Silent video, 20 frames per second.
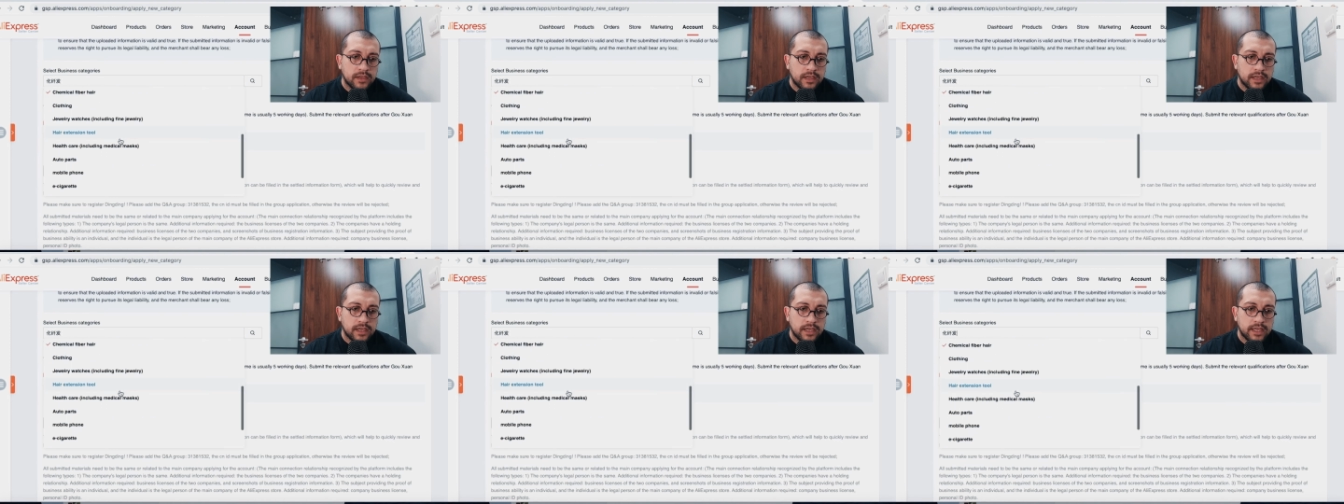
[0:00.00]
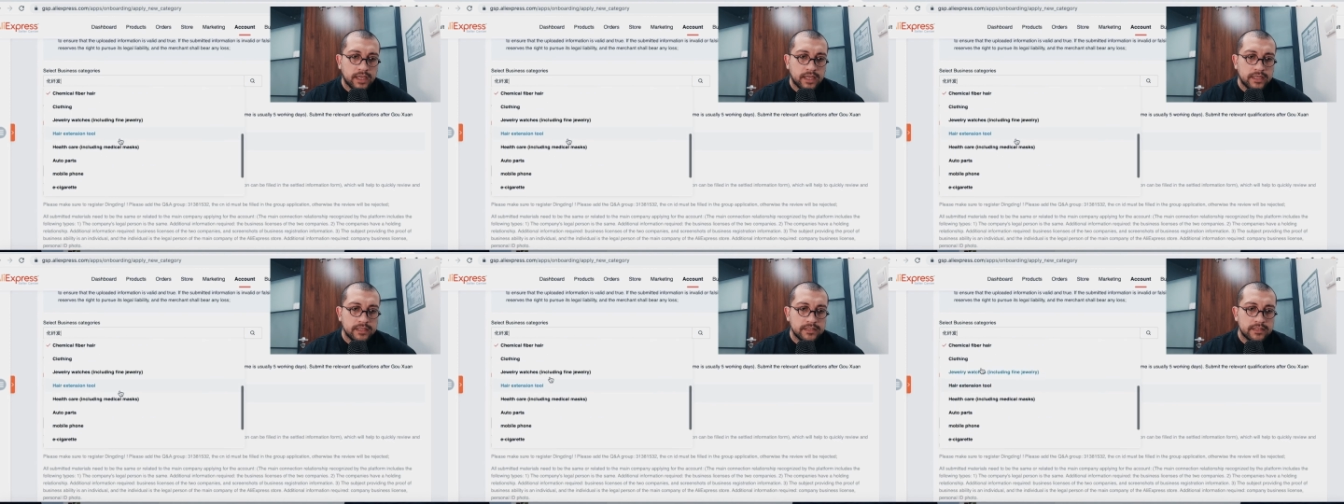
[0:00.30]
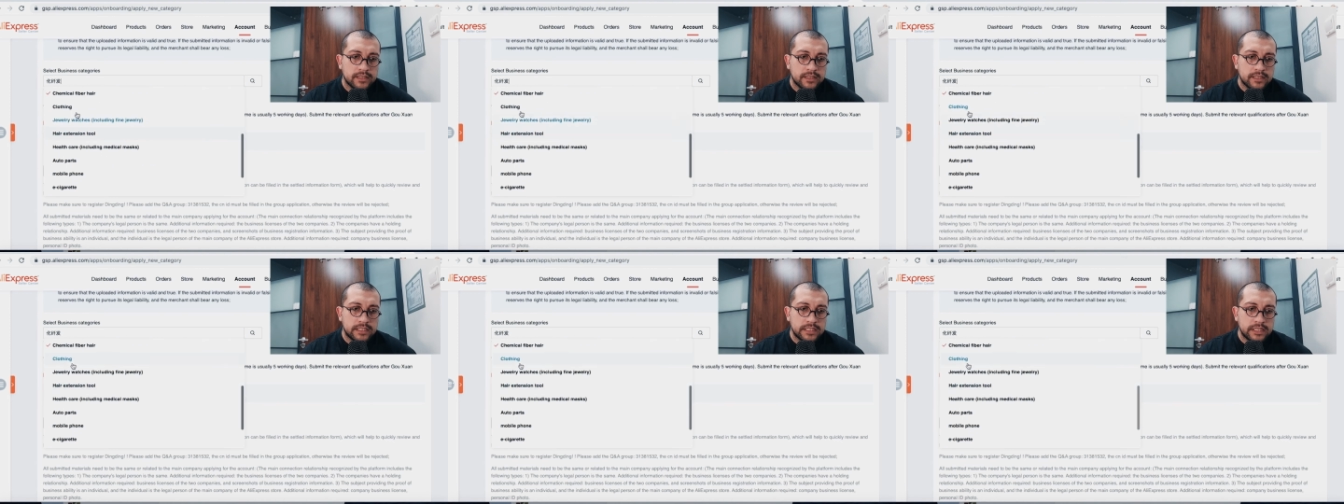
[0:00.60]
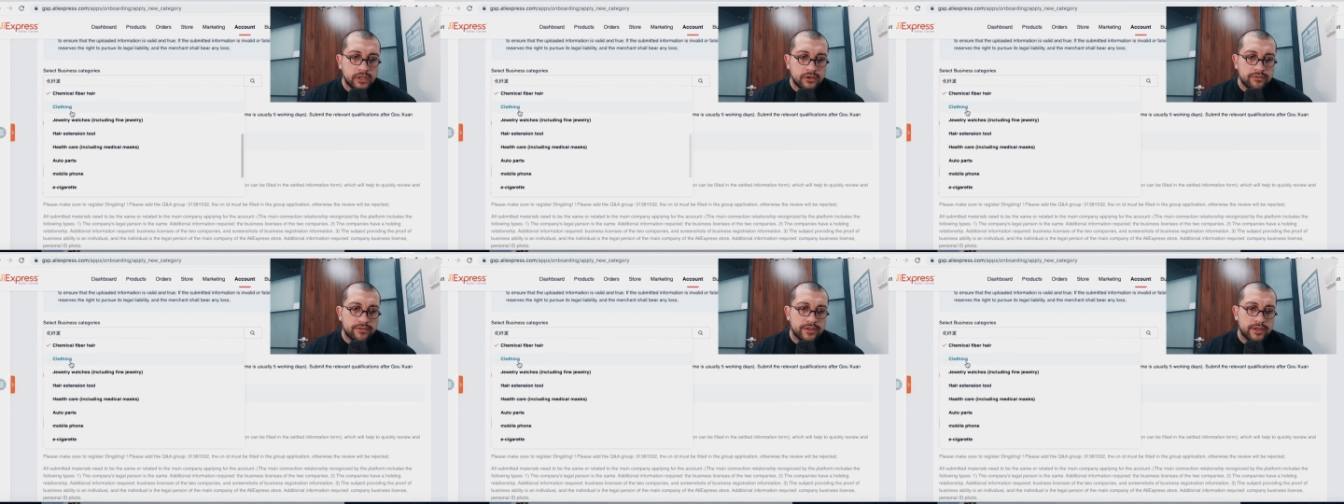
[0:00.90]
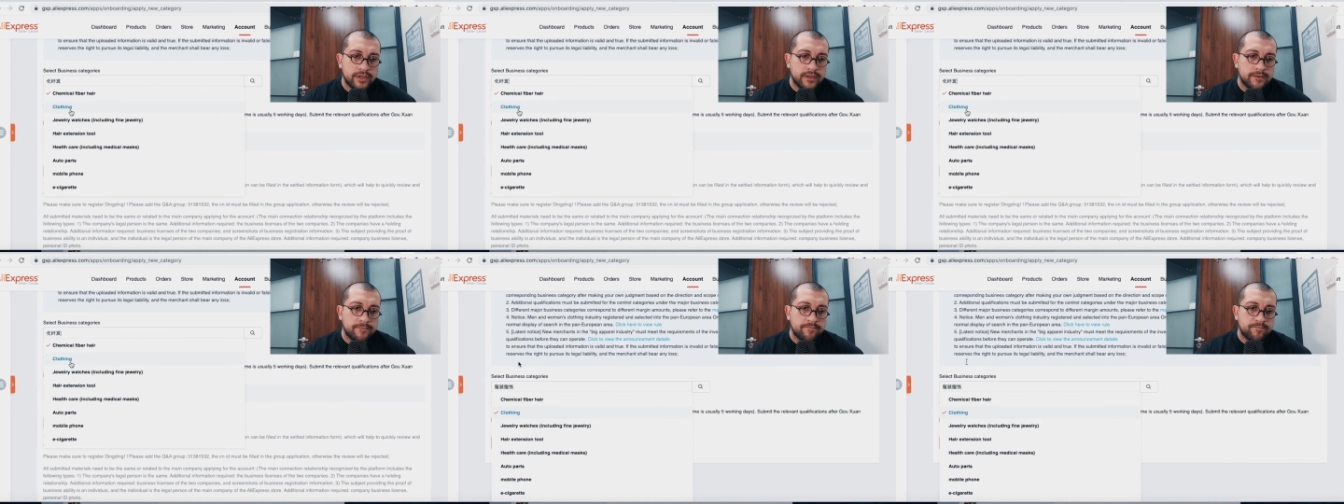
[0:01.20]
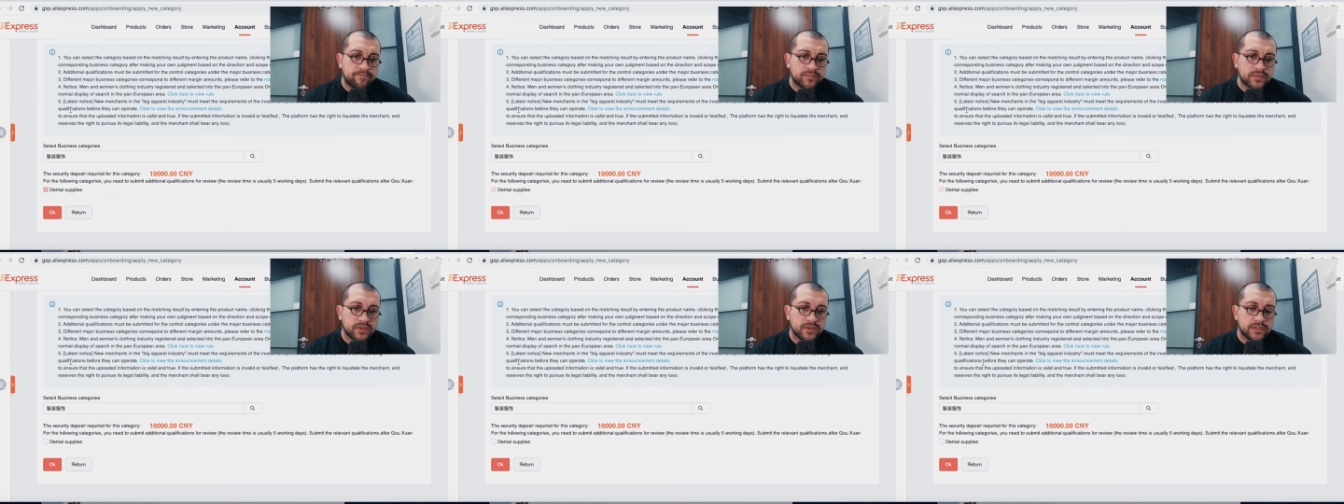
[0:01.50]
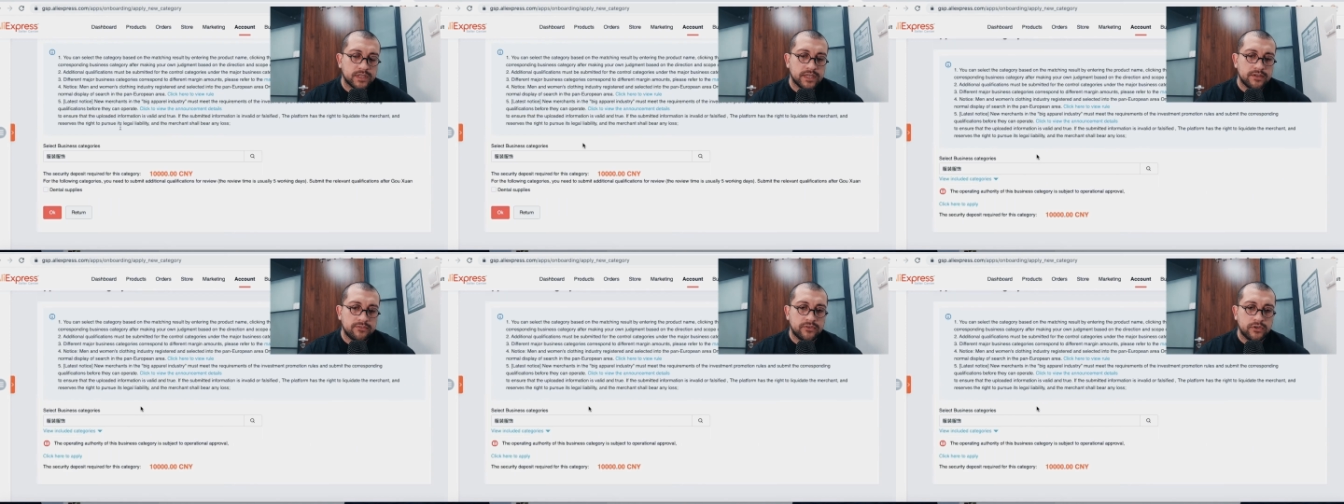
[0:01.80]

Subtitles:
And clothing. Okay,